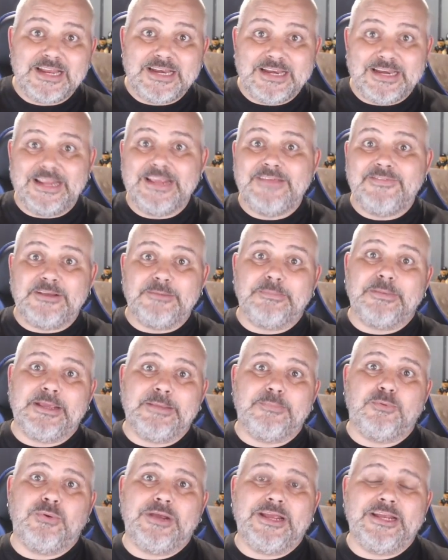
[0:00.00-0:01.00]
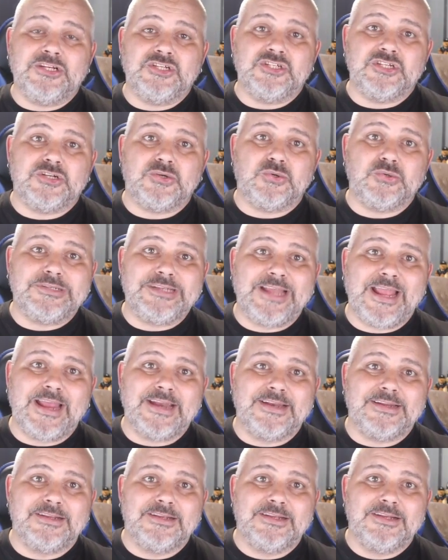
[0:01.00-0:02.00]
leaving people injured or
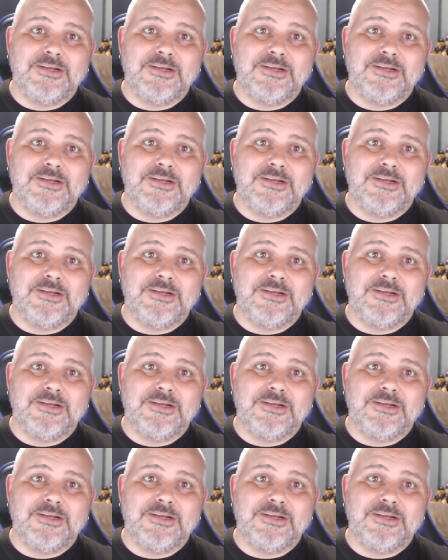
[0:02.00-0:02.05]
dead,